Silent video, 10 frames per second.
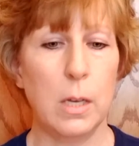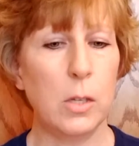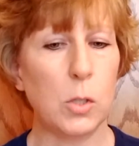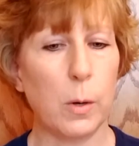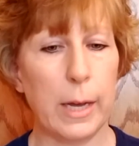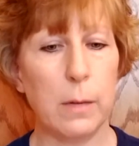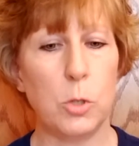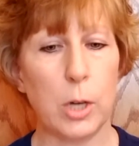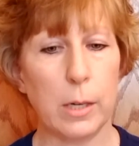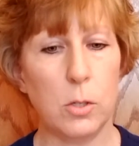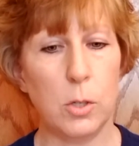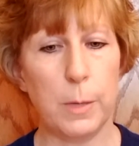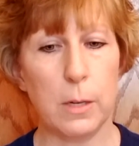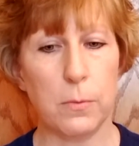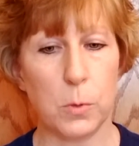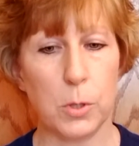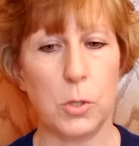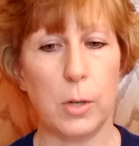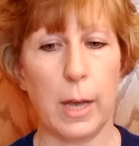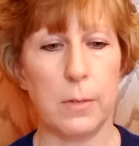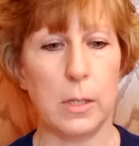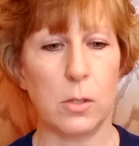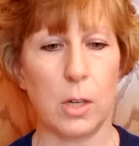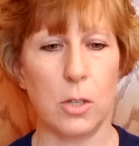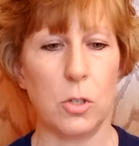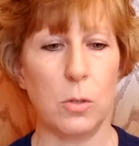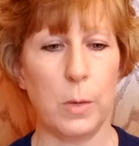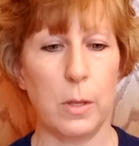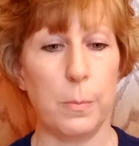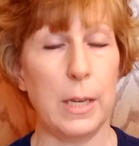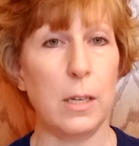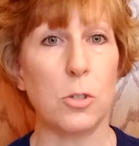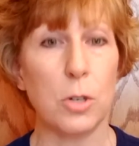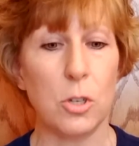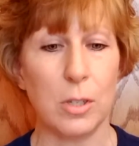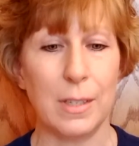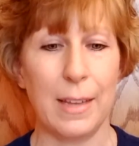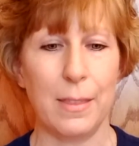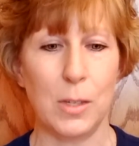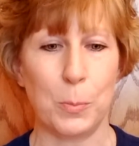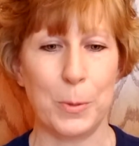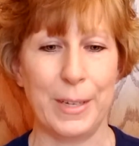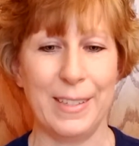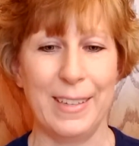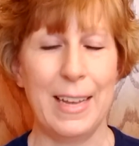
so I object to being forced to have a discussion with a pediatrician at this point,